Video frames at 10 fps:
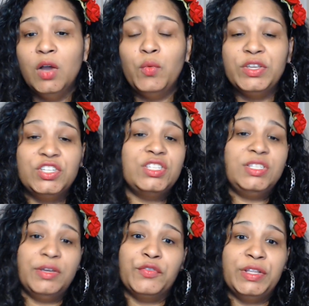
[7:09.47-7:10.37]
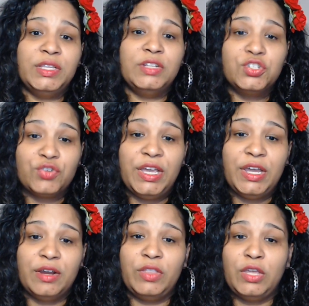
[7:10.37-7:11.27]
which is different than straight
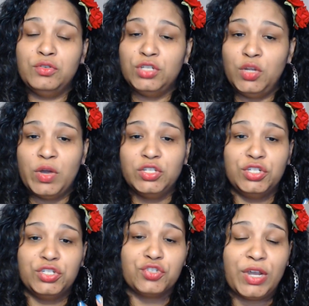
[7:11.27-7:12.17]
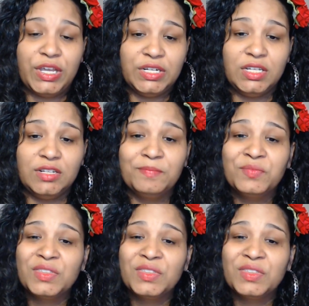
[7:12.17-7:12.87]
hair. They usually want you to straighten it.